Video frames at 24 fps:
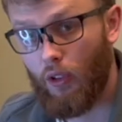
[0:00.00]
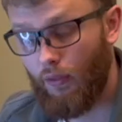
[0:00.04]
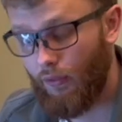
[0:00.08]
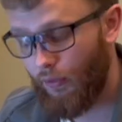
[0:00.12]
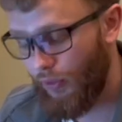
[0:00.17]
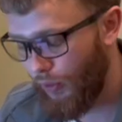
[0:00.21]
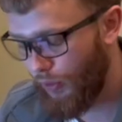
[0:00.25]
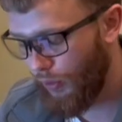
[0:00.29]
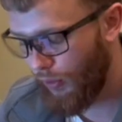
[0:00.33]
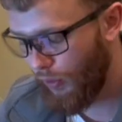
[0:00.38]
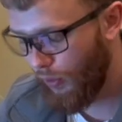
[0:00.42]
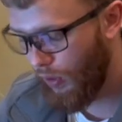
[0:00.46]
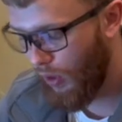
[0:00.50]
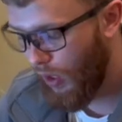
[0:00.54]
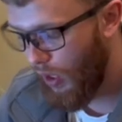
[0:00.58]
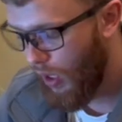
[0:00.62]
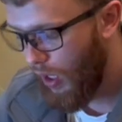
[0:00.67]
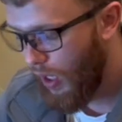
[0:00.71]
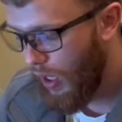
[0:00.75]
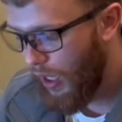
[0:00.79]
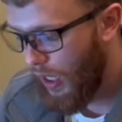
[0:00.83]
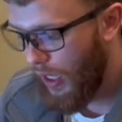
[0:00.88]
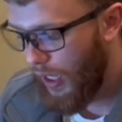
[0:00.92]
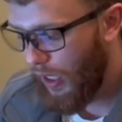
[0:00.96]
fuel.
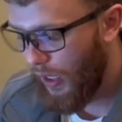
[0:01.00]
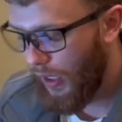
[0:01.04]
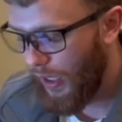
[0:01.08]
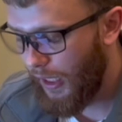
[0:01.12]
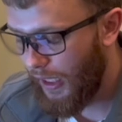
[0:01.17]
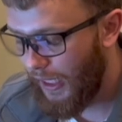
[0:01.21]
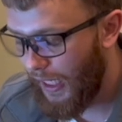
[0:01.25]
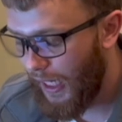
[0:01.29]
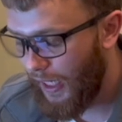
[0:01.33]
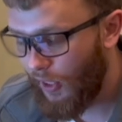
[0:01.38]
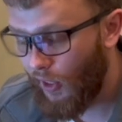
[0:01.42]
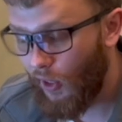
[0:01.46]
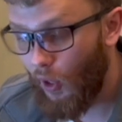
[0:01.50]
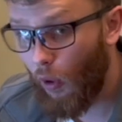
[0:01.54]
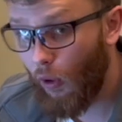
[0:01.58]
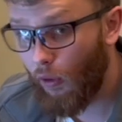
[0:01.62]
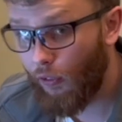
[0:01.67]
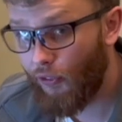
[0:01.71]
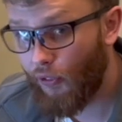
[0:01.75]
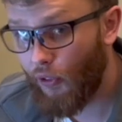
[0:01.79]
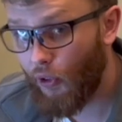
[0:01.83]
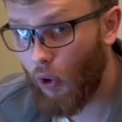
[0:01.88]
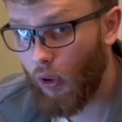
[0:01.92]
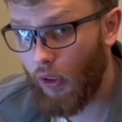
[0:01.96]
He got no
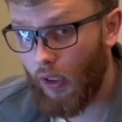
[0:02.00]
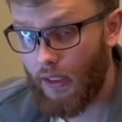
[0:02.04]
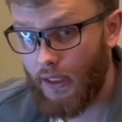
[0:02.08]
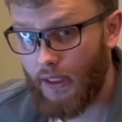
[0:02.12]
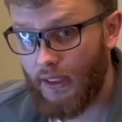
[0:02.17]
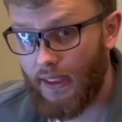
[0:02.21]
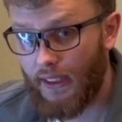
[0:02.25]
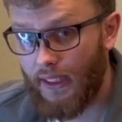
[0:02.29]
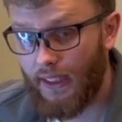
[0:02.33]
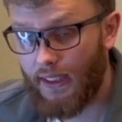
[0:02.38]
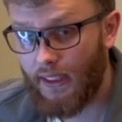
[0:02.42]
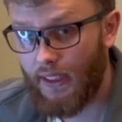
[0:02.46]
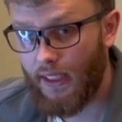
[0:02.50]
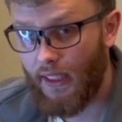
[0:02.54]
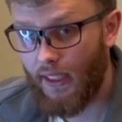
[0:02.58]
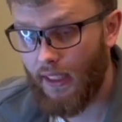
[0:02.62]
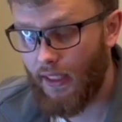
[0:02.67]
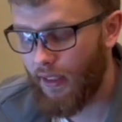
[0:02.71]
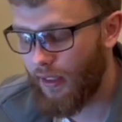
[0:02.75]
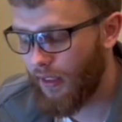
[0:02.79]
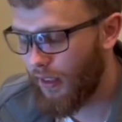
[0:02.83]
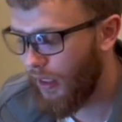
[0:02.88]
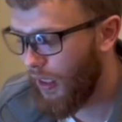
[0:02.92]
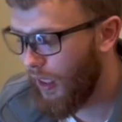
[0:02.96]
fuel on the 16th,
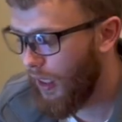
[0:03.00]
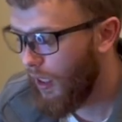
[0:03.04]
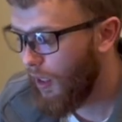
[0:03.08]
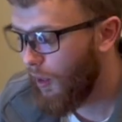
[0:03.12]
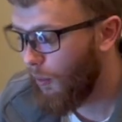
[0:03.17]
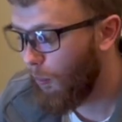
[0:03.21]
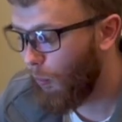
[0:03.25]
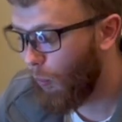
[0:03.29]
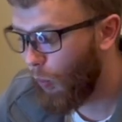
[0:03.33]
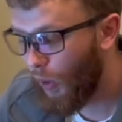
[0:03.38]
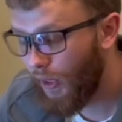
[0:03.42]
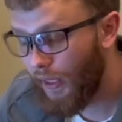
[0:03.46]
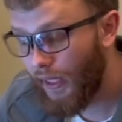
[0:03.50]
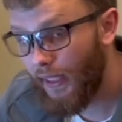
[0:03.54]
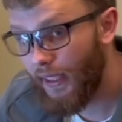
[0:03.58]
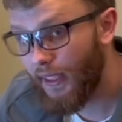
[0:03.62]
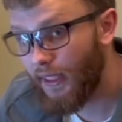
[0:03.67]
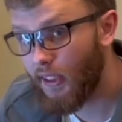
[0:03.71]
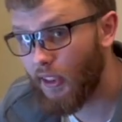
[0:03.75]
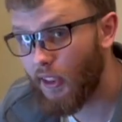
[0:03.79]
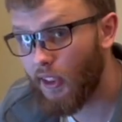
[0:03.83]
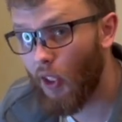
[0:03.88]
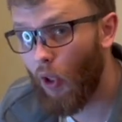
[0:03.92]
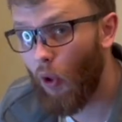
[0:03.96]
bringing his
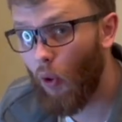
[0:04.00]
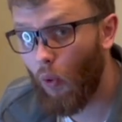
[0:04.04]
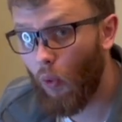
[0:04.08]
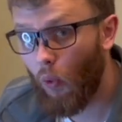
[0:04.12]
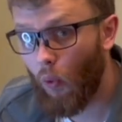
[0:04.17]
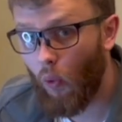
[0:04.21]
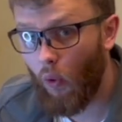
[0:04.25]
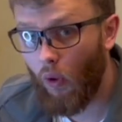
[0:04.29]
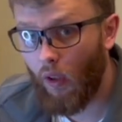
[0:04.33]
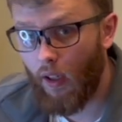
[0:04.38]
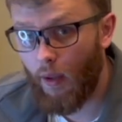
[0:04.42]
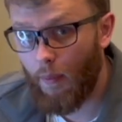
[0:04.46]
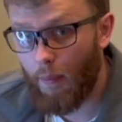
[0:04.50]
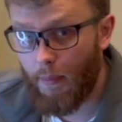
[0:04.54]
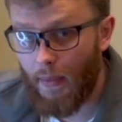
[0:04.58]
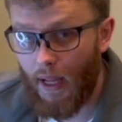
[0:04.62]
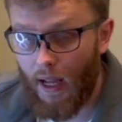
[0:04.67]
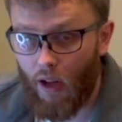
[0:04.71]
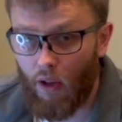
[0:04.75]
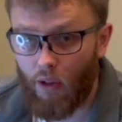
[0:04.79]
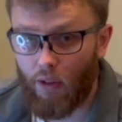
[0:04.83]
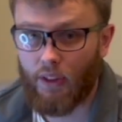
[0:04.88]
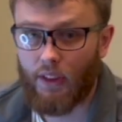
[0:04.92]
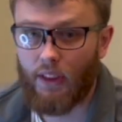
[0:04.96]
total
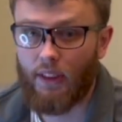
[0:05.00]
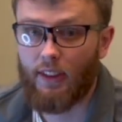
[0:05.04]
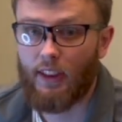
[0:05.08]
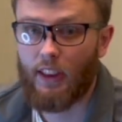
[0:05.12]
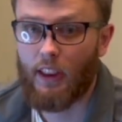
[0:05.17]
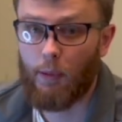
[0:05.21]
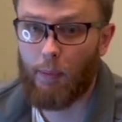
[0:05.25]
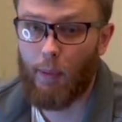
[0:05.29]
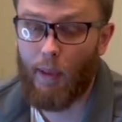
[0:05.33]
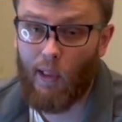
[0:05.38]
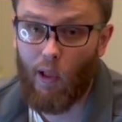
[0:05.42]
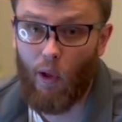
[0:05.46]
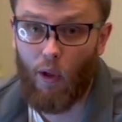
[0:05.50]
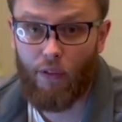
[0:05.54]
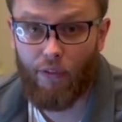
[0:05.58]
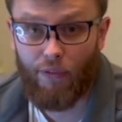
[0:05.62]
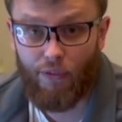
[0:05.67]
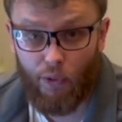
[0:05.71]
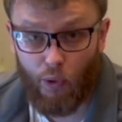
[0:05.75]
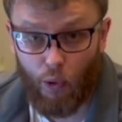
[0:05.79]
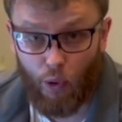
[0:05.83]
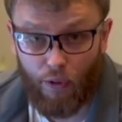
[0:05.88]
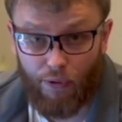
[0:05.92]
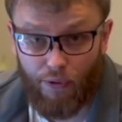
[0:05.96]
amount spent on
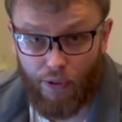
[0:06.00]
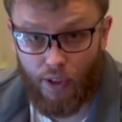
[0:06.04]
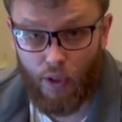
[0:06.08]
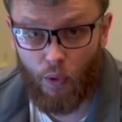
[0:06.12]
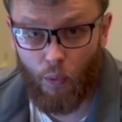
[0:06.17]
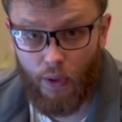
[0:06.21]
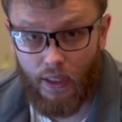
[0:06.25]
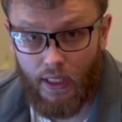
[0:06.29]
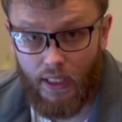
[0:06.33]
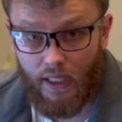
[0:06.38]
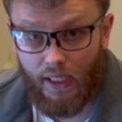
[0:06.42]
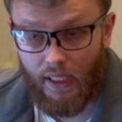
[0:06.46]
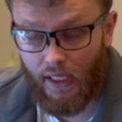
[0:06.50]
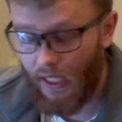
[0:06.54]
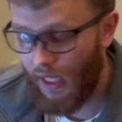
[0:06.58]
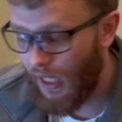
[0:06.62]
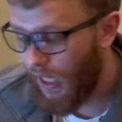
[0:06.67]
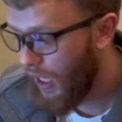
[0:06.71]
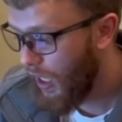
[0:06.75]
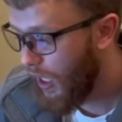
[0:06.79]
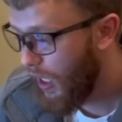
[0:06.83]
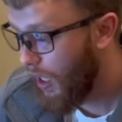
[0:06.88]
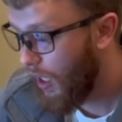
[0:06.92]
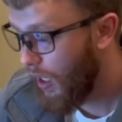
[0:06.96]
fuel for the week.
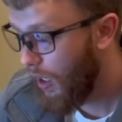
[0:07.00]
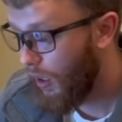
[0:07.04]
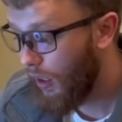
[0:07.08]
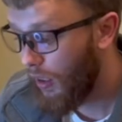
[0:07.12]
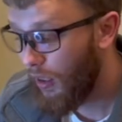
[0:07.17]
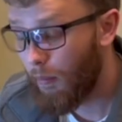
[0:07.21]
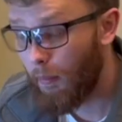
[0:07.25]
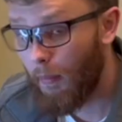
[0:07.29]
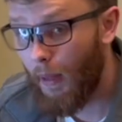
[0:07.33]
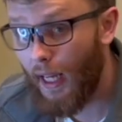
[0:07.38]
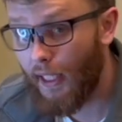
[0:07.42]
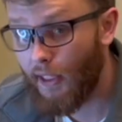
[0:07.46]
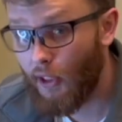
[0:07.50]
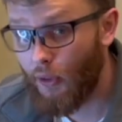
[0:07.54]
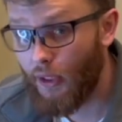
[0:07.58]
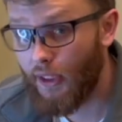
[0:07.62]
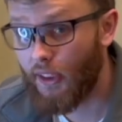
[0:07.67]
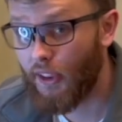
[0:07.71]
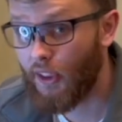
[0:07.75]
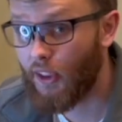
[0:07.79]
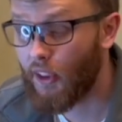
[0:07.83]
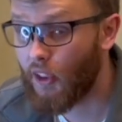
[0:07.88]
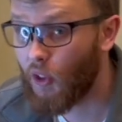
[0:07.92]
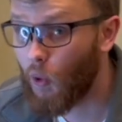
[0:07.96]
Mind you, this
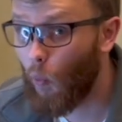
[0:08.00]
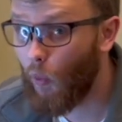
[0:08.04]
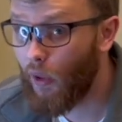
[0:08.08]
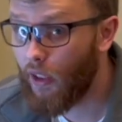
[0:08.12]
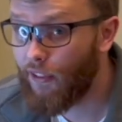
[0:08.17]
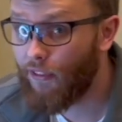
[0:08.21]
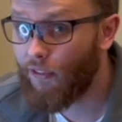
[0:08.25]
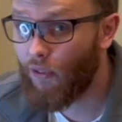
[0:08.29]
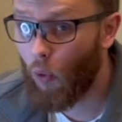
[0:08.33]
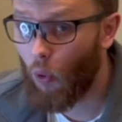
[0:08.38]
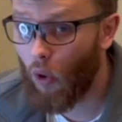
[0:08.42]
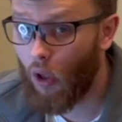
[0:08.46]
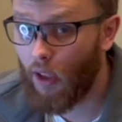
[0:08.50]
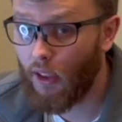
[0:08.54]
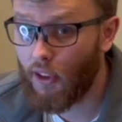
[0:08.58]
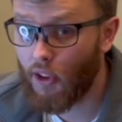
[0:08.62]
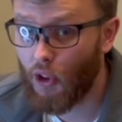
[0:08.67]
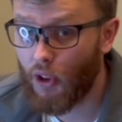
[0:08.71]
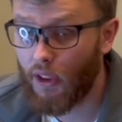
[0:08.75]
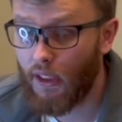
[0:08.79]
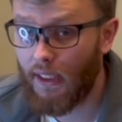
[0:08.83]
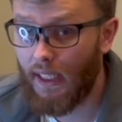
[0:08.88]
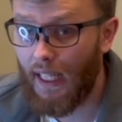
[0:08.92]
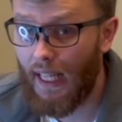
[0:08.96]
is
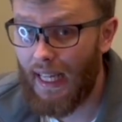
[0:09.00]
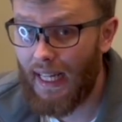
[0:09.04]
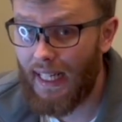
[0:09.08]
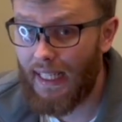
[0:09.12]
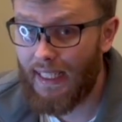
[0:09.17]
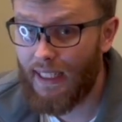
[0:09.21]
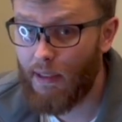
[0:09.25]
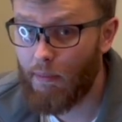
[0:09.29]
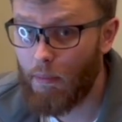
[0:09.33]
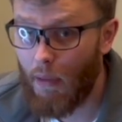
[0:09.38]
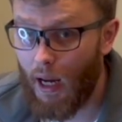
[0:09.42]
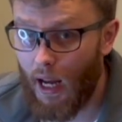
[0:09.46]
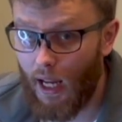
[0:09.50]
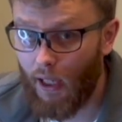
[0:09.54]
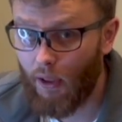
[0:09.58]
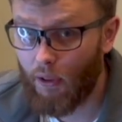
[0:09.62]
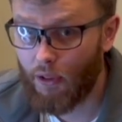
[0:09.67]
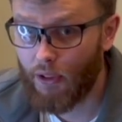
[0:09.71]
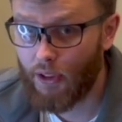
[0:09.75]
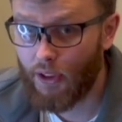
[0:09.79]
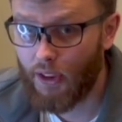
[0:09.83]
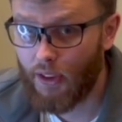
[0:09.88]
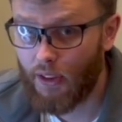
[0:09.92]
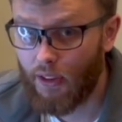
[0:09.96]
2,480
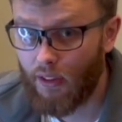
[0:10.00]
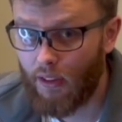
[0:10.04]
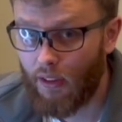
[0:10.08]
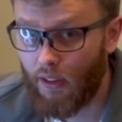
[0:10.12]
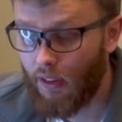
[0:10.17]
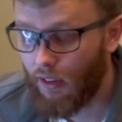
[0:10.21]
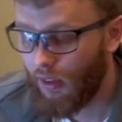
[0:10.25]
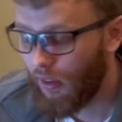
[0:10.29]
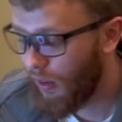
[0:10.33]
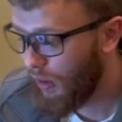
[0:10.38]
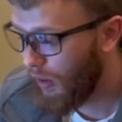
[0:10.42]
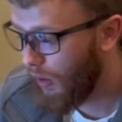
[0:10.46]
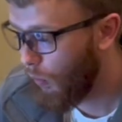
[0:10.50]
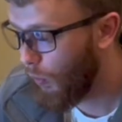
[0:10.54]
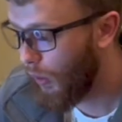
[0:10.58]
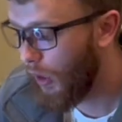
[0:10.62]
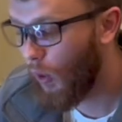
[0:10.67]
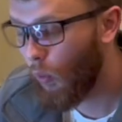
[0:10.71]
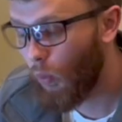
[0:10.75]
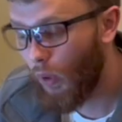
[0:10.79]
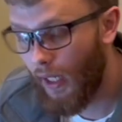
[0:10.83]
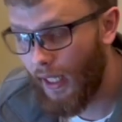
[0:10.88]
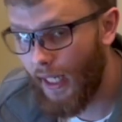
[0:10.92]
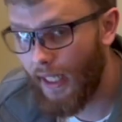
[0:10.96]
miles. Well,
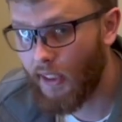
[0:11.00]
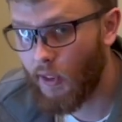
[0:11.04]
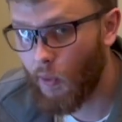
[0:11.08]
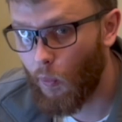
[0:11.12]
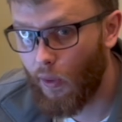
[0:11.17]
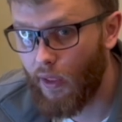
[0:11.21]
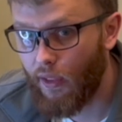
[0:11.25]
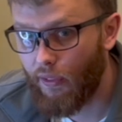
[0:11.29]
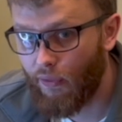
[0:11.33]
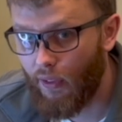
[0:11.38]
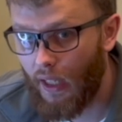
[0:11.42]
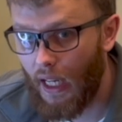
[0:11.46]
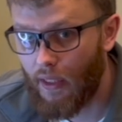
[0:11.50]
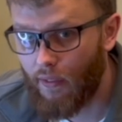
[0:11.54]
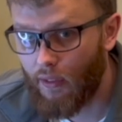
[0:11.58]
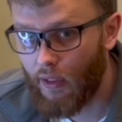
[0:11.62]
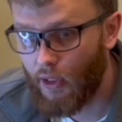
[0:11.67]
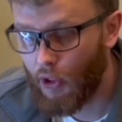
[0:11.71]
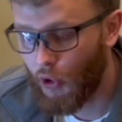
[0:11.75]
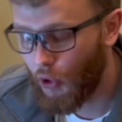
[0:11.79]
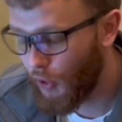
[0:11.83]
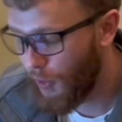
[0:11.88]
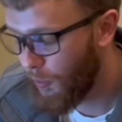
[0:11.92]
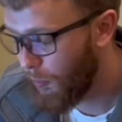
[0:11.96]
right at
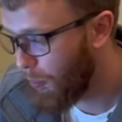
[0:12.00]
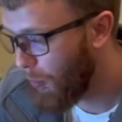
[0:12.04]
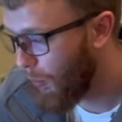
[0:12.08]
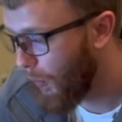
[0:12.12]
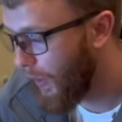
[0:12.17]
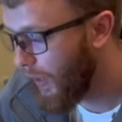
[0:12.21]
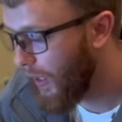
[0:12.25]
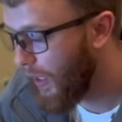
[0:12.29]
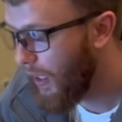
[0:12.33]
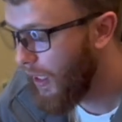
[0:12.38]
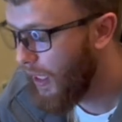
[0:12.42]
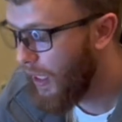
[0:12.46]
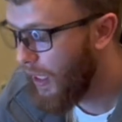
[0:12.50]
2,500, but